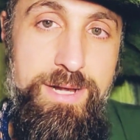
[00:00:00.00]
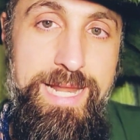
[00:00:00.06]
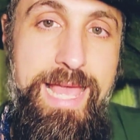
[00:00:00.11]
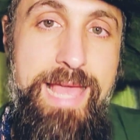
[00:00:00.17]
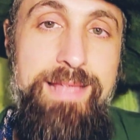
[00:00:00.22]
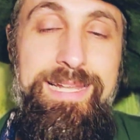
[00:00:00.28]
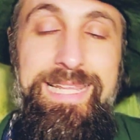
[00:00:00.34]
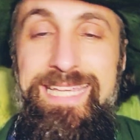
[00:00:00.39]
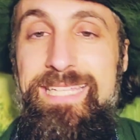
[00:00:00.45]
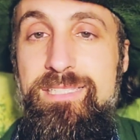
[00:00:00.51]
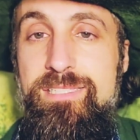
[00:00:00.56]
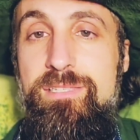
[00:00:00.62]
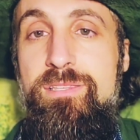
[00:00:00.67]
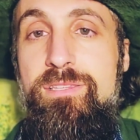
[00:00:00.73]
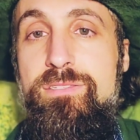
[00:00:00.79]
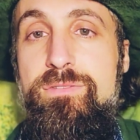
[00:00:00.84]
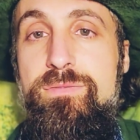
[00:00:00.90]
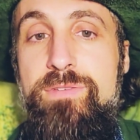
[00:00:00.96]
down into
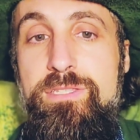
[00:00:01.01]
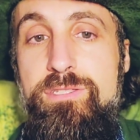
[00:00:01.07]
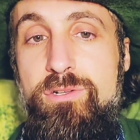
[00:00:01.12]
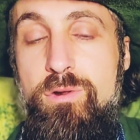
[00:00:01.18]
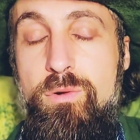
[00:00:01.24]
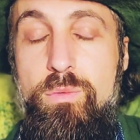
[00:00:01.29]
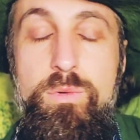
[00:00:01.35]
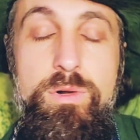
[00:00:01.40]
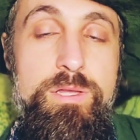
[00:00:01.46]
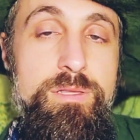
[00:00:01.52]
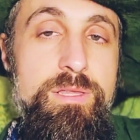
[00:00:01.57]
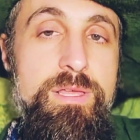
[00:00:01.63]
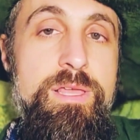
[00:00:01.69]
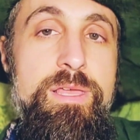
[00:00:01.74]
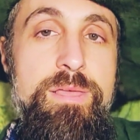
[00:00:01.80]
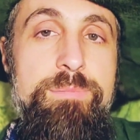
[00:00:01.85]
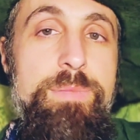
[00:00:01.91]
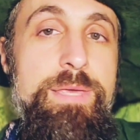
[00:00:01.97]
this physical world,
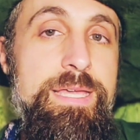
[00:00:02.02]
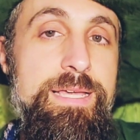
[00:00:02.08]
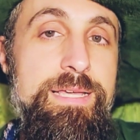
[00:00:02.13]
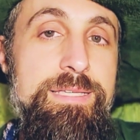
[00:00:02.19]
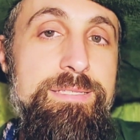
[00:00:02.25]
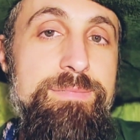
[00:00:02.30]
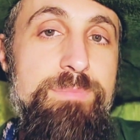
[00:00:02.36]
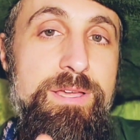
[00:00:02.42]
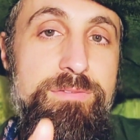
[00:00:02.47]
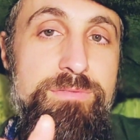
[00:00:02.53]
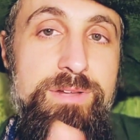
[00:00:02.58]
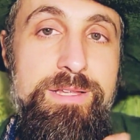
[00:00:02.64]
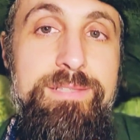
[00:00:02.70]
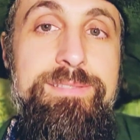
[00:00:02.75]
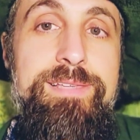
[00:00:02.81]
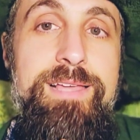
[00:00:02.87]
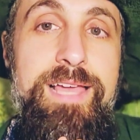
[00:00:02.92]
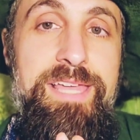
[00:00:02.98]
because, my
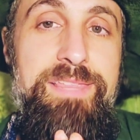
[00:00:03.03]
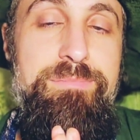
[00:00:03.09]
friends, I